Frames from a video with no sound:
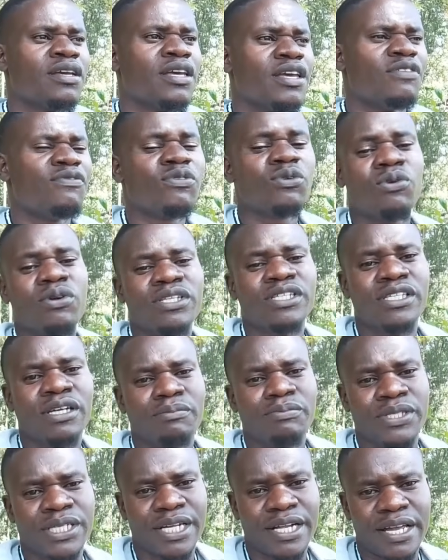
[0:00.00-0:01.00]
if you're not
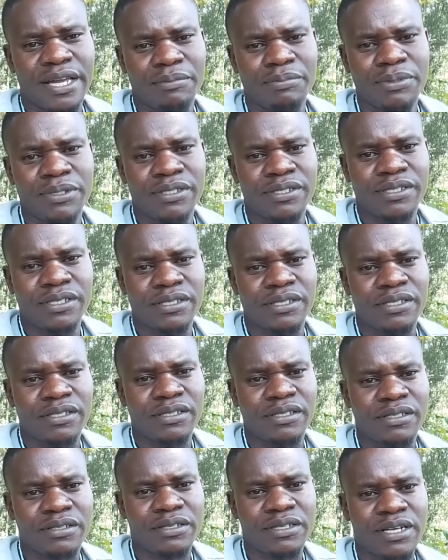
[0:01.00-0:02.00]
subscribed
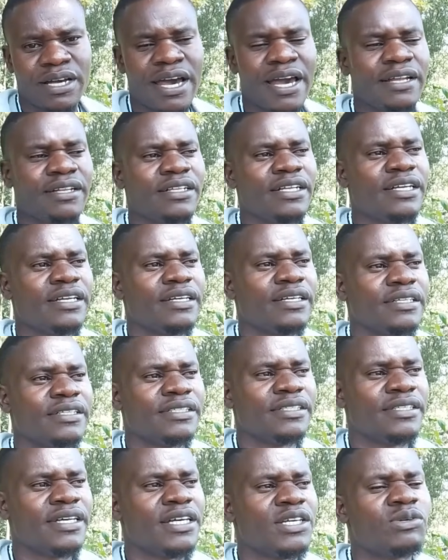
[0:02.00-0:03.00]
kindly
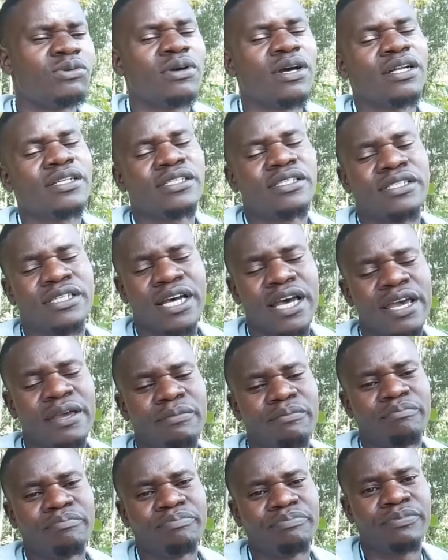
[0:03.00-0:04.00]
take your
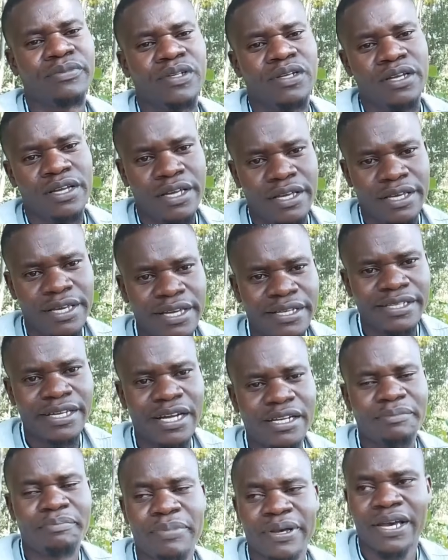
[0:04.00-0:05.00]
time hit
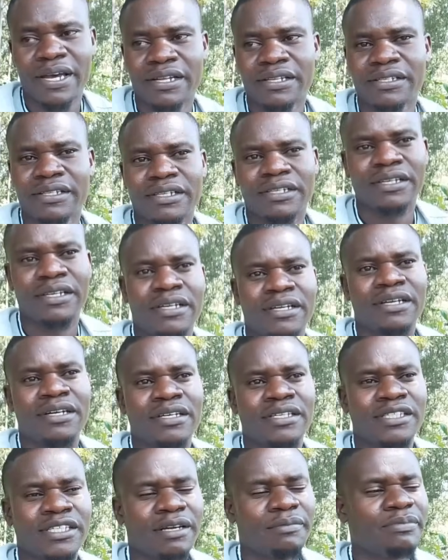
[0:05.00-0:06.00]
that bell
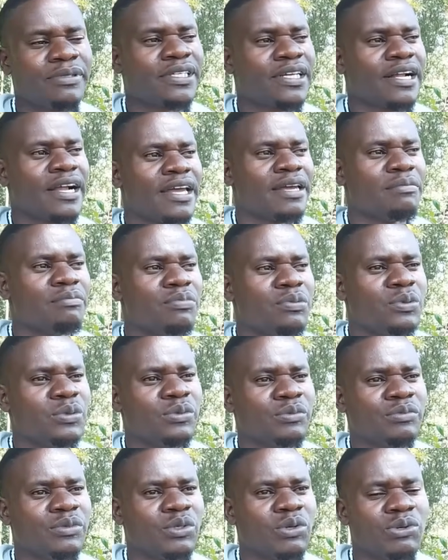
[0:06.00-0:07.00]
subscribe
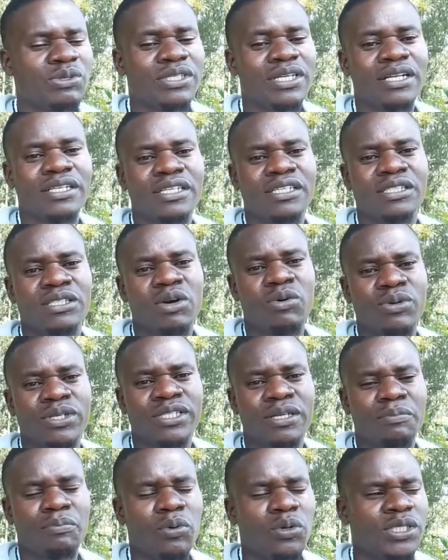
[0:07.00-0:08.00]
because that is how we
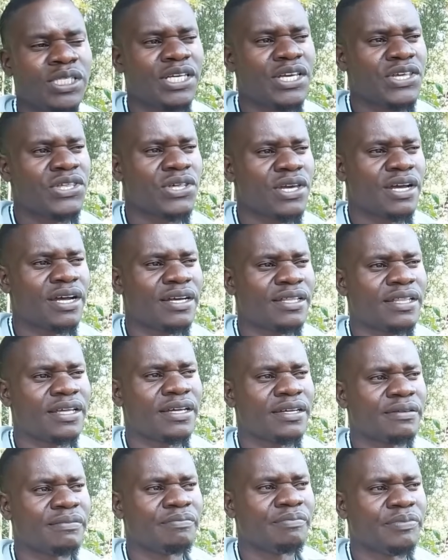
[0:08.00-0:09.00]
support each other
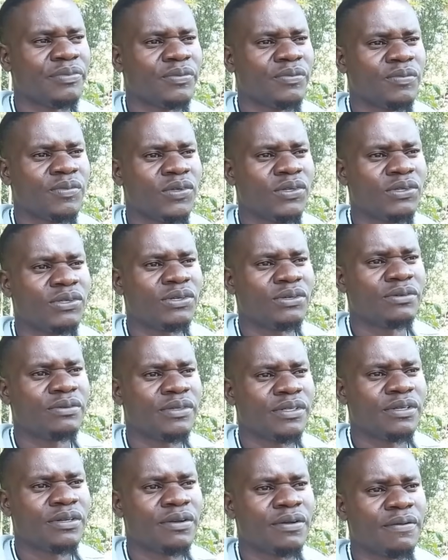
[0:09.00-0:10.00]
you know
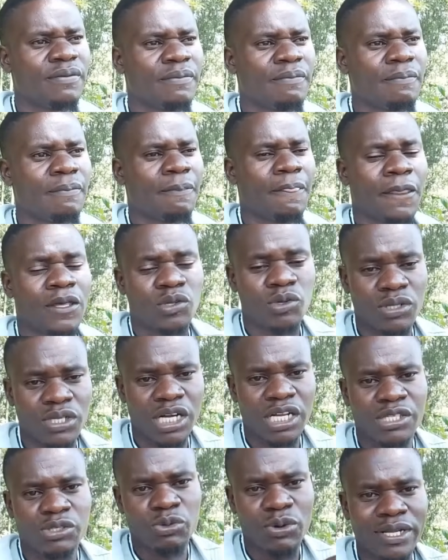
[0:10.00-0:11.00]
so
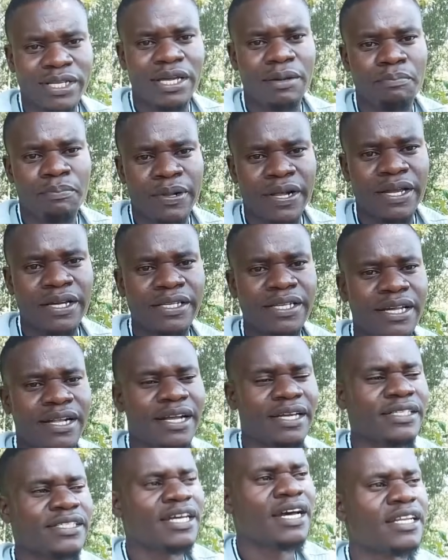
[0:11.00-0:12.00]
that when i bring the
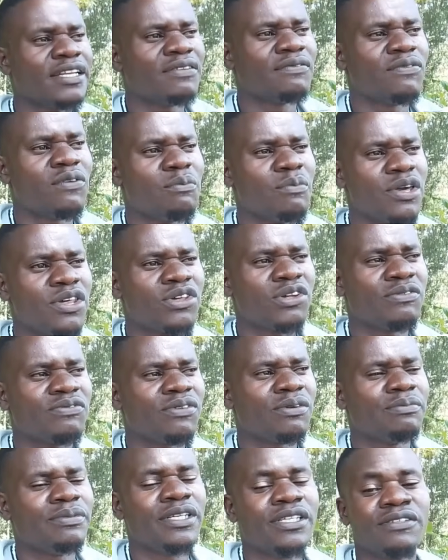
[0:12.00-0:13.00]
right hand information
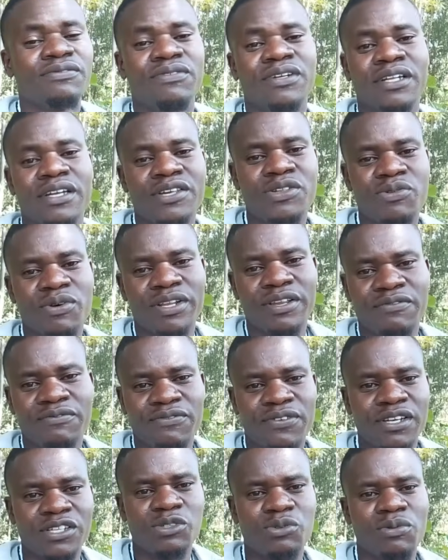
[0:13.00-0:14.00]
from this village you are the
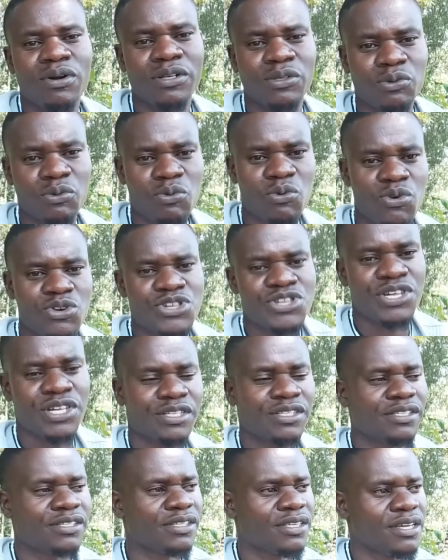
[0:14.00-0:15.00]
first one to watch
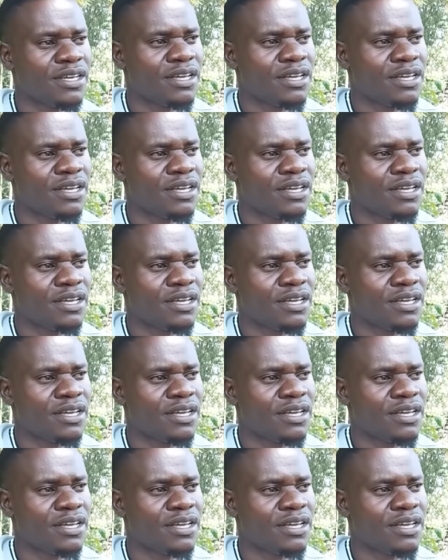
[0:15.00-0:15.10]
it